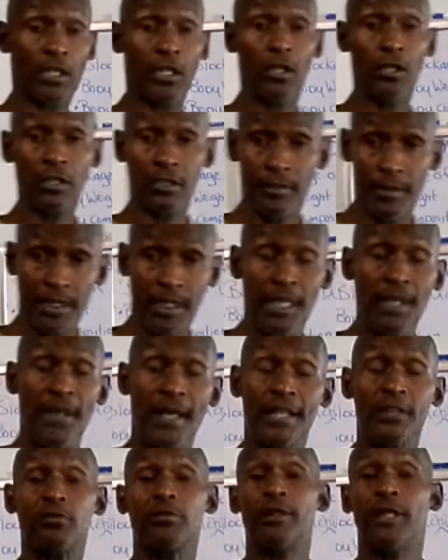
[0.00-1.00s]
ultimately,
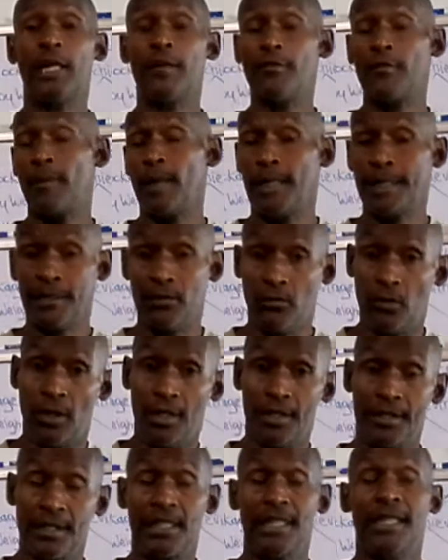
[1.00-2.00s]
that's what everybody
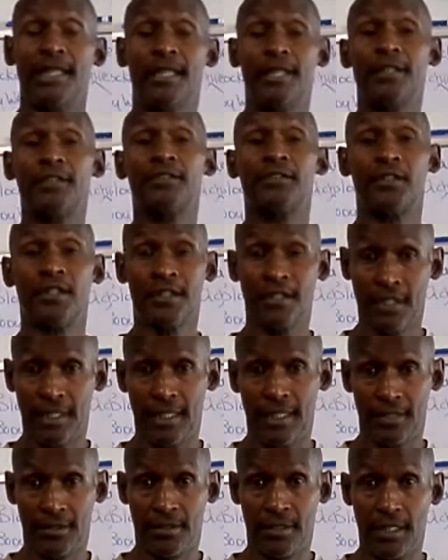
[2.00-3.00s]
wants, is
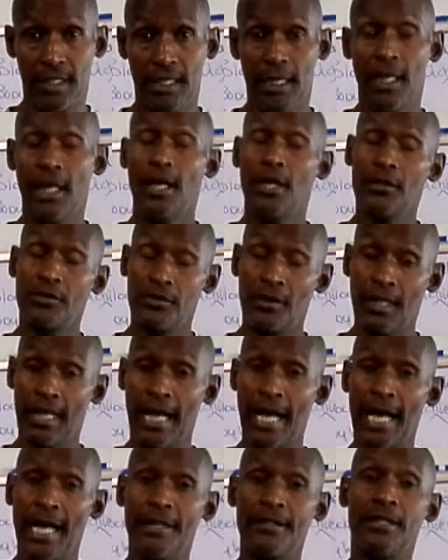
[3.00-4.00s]
success. So
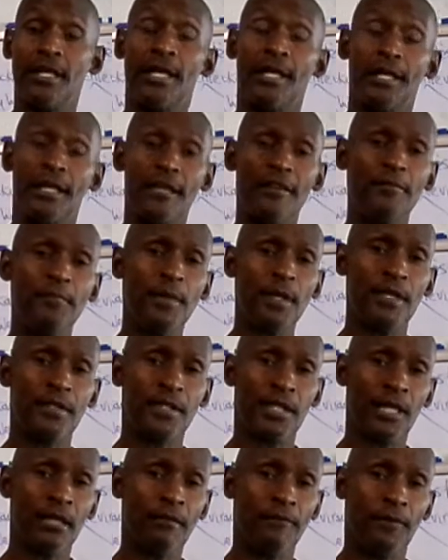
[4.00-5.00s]
guys, give me a
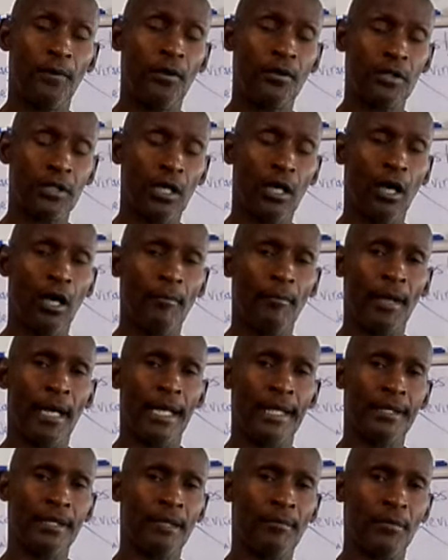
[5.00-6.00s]
telephone call. My
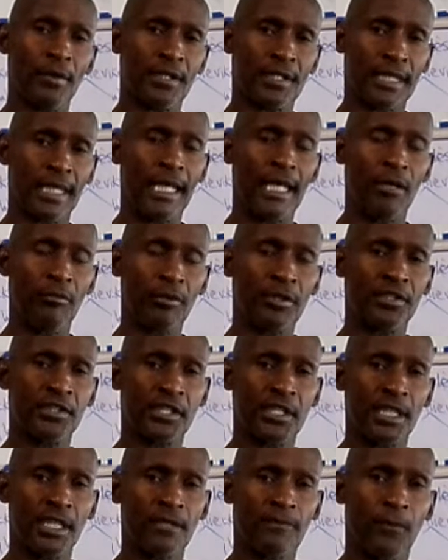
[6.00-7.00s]
number is
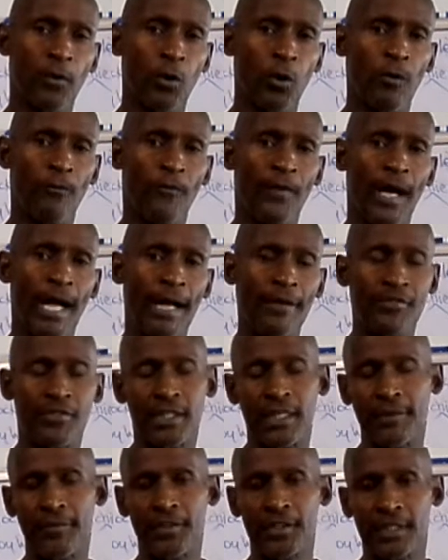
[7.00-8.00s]

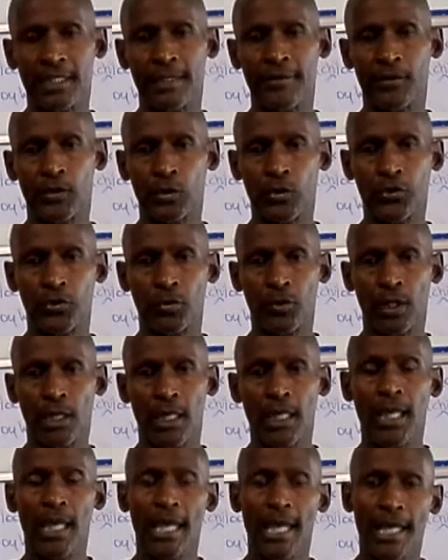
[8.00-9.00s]

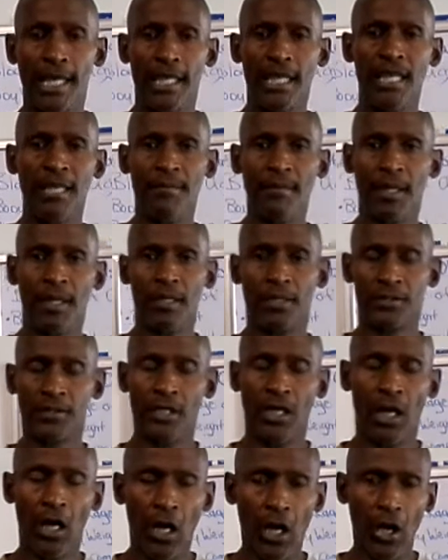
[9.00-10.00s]
816-405-7703. Email is
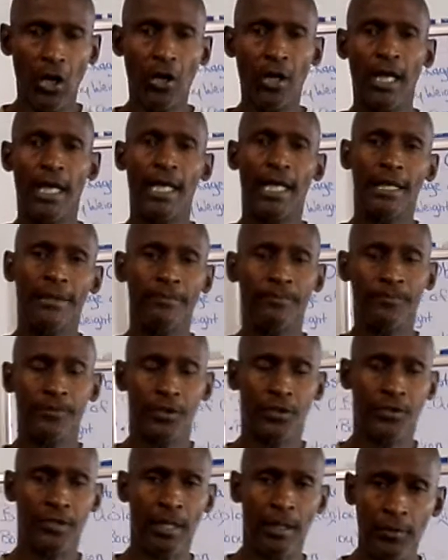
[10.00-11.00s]

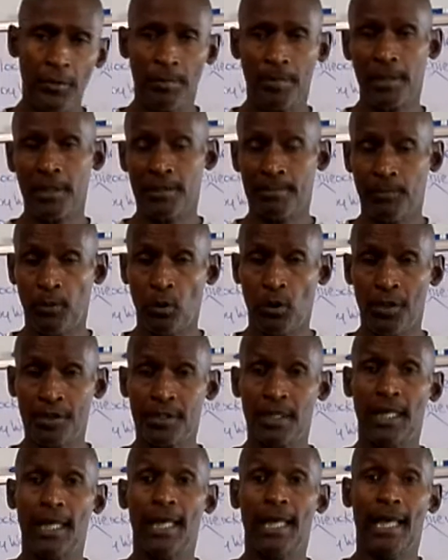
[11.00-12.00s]

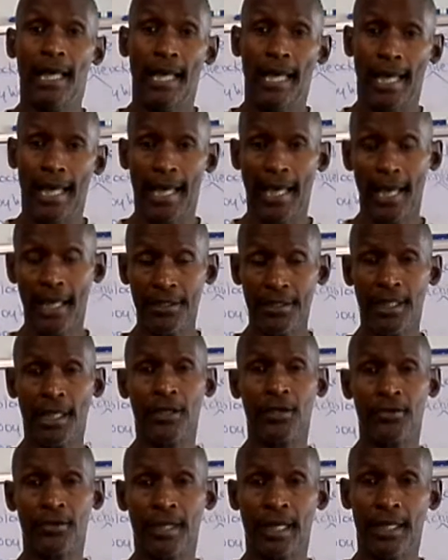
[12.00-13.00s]

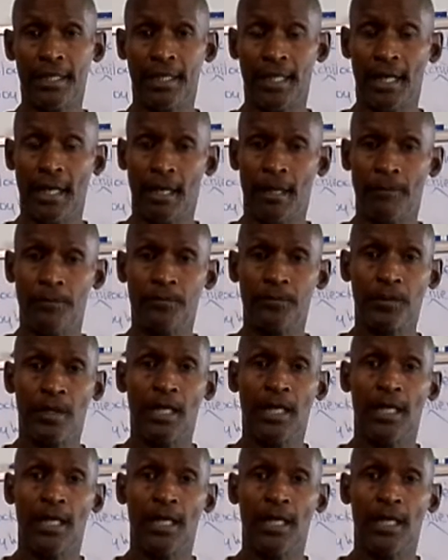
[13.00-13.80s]
rwpsports@yahoo.com.